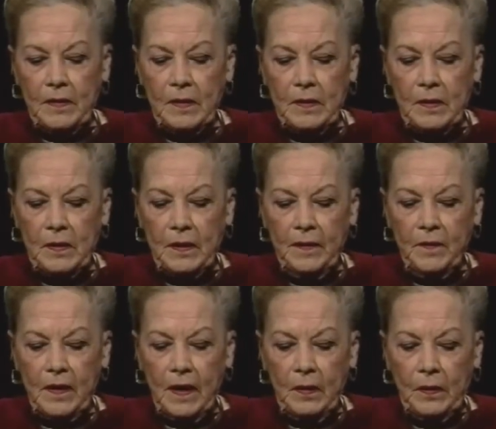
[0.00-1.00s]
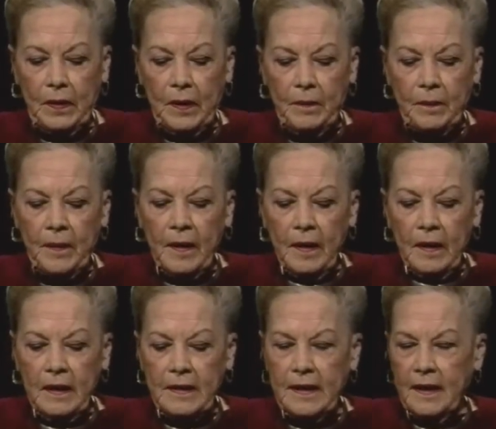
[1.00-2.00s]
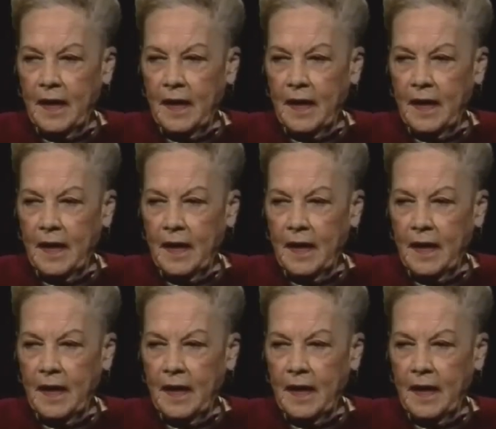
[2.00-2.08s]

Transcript: sister lives out, um, it's at